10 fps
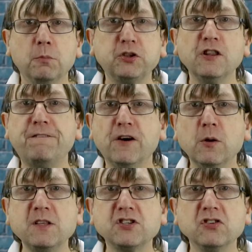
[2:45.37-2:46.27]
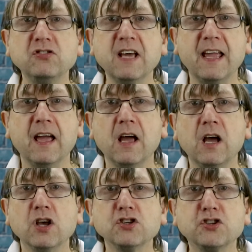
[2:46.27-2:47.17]
But on the following Sunday,
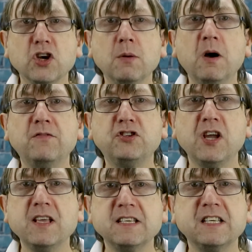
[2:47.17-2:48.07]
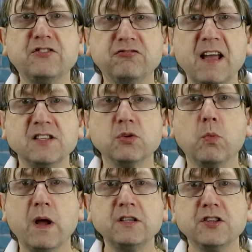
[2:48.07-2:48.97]
some of Jesus' friends
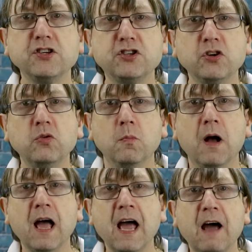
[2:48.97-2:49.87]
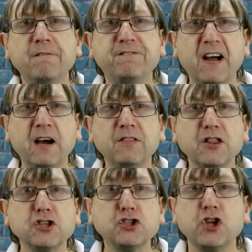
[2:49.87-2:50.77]
went to the tomb and found
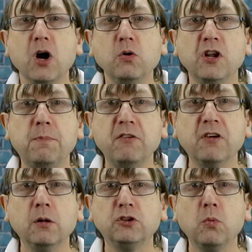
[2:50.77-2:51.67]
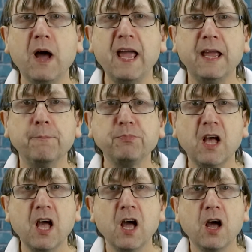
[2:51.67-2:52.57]
that the stone had been rolled away.
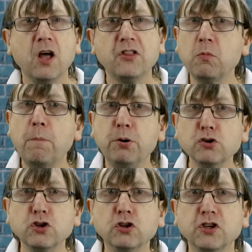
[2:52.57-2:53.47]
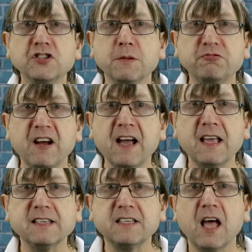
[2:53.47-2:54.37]
They were puzzled and
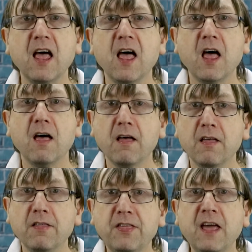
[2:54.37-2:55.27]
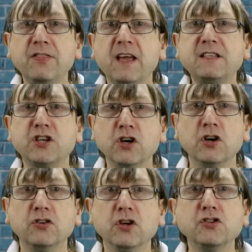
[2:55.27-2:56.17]
surprised. Then they
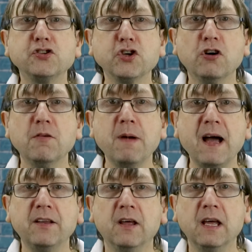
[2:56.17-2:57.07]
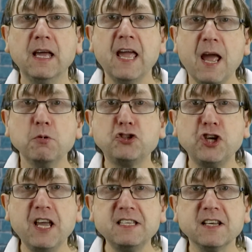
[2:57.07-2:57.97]
turned and saw a man. It was
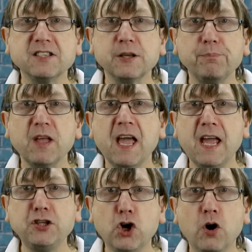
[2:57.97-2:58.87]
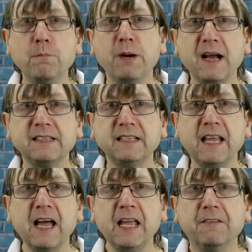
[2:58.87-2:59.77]
Jesus. He'd come back to
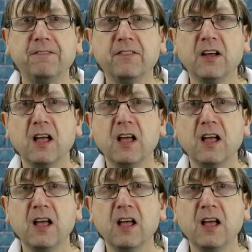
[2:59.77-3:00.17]
life.